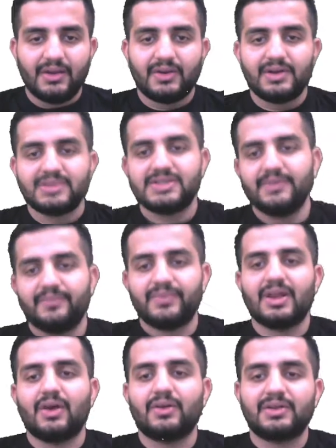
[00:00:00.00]
you can see
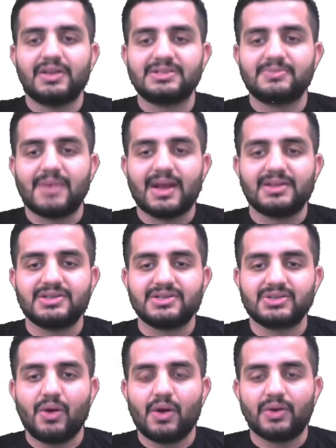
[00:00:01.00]
now this marriage is
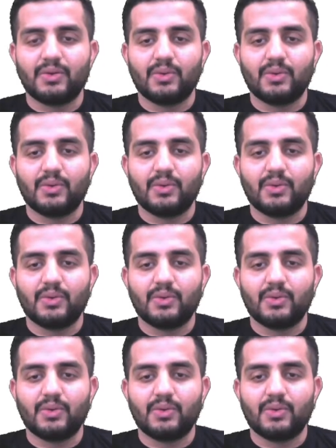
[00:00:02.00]
gone.